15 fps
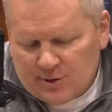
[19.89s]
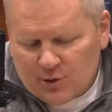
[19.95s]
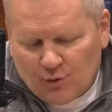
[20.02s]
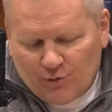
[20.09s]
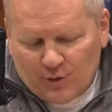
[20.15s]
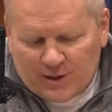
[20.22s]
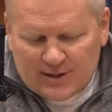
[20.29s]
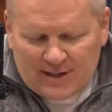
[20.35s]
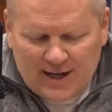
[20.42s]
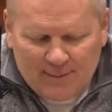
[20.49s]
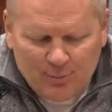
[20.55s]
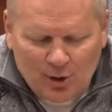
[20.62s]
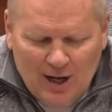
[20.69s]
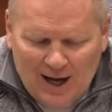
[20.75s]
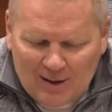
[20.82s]
so, for
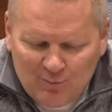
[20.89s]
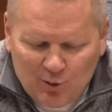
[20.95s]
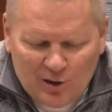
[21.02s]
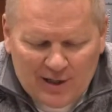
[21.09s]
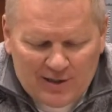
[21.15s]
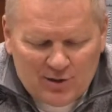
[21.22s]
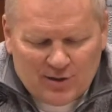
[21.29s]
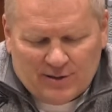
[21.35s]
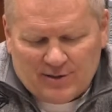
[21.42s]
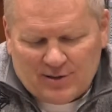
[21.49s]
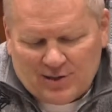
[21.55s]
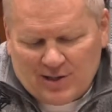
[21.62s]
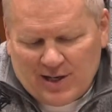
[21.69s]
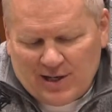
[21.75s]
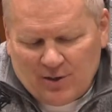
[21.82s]
example, operations,
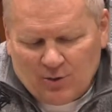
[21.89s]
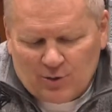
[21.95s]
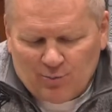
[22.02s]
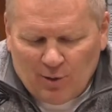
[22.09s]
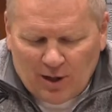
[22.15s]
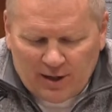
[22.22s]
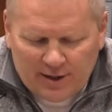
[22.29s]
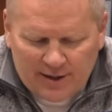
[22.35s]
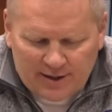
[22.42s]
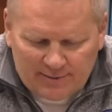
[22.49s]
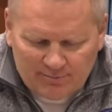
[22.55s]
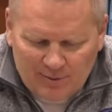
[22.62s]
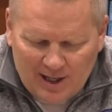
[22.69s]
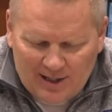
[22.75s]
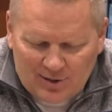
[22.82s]
sales,
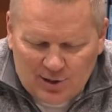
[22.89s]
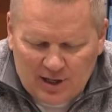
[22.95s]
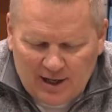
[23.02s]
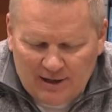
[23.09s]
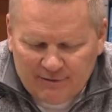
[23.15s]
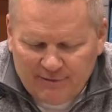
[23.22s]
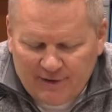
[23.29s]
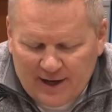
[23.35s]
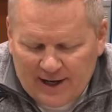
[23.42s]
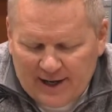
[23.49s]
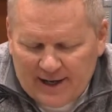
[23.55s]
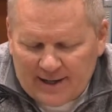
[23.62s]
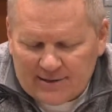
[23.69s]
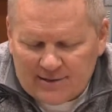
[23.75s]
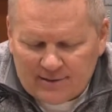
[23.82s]
marketing, HR,
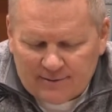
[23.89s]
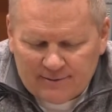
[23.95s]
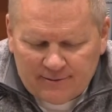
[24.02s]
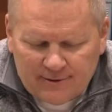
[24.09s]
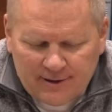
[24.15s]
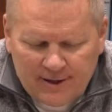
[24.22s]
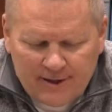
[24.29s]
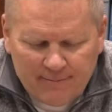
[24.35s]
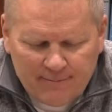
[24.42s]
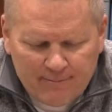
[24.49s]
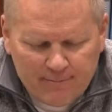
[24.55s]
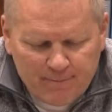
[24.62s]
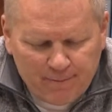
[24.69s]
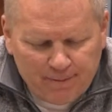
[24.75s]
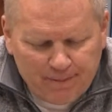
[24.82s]
finance, right?
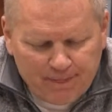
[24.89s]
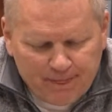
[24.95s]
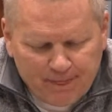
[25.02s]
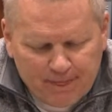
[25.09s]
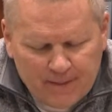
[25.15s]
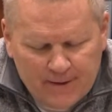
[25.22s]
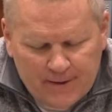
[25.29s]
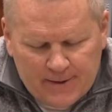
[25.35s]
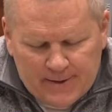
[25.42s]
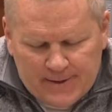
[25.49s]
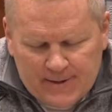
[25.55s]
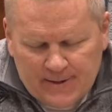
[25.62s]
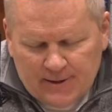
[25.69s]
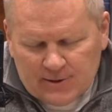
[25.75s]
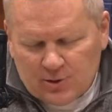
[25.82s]

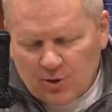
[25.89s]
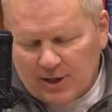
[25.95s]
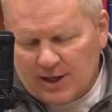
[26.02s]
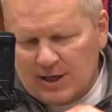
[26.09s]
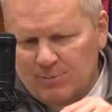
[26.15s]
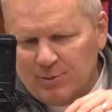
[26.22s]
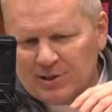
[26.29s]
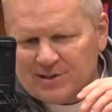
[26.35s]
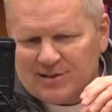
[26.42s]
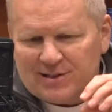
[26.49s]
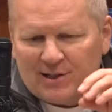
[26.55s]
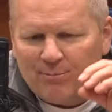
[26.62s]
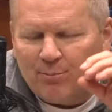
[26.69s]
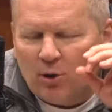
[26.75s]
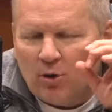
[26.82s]
So to keep it
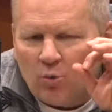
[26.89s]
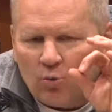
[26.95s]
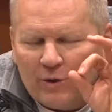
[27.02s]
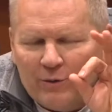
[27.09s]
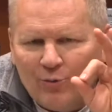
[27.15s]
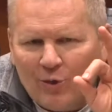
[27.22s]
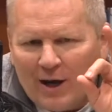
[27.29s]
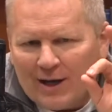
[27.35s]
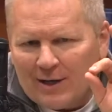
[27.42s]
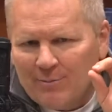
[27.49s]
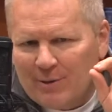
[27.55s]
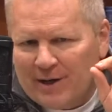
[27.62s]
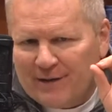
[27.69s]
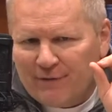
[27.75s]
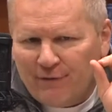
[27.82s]
simple, we
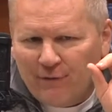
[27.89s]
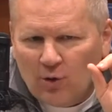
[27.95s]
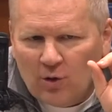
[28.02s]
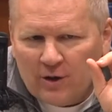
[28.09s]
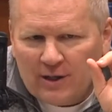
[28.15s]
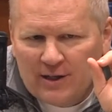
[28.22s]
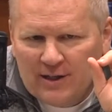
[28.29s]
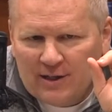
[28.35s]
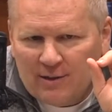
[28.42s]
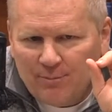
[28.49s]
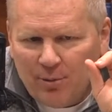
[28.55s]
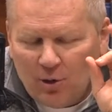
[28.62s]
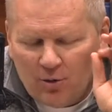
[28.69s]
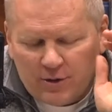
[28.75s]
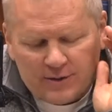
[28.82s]
recommend 4 key
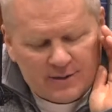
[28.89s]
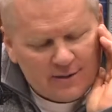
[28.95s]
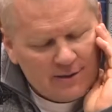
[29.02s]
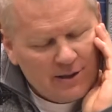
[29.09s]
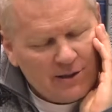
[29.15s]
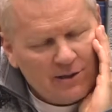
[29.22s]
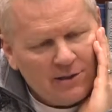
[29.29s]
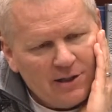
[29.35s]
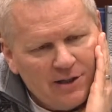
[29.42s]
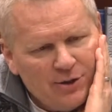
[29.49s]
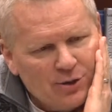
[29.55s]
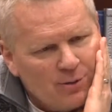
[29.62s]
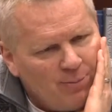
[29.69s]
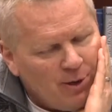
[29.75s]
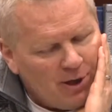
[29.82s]
components in
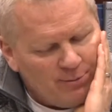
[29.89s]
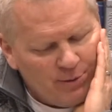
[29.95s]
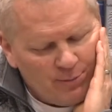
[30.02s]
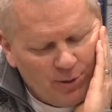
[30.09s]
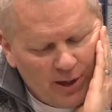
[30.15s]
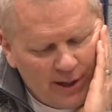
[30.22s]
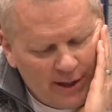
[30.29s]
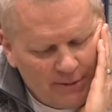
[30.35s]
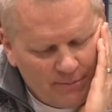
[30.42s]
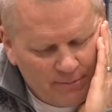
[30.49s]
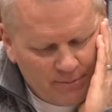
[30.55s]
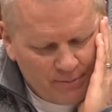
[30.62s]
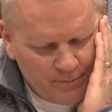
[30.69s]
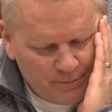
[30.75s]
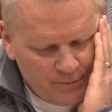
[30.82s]
each department plan.
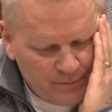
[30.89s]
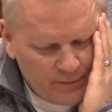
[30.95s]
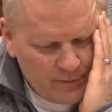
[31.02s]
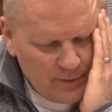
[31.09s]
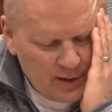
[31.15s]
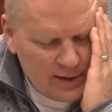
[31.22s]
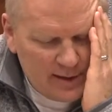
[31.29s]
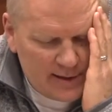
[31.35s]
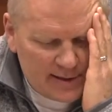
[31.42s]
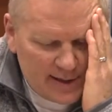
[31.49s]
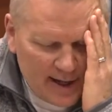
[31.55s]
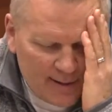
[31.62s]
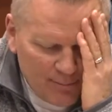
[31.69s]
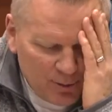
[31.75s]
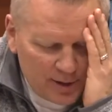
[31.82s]
And these
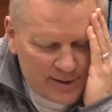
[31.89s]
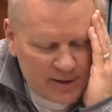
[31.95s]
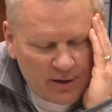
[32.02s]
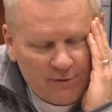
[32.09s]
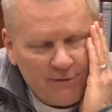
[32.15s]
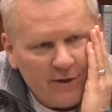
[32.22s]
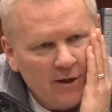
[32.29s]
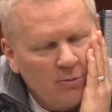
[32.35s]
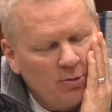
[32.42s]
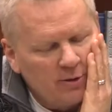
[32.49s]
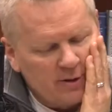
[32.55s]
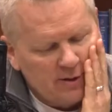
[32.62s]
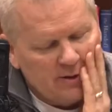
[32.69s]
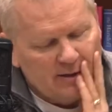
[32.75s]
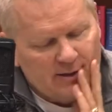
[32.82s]
templates are available
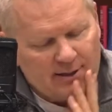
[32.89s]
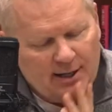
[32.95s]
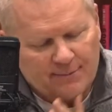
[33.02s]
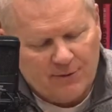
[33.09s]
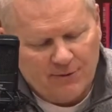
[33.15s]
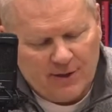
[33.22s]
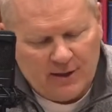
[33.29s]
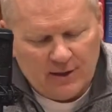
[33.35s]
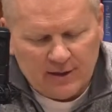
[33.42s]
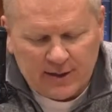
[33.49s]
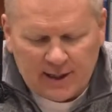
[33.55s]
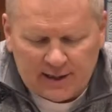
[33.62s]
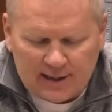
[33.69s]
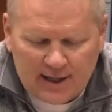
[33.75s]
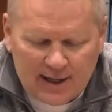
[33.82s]
to you at
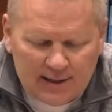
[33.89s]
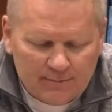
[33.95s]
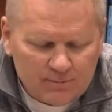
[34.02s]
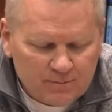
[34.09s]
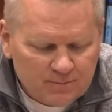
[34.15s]
stopthevanilla.com.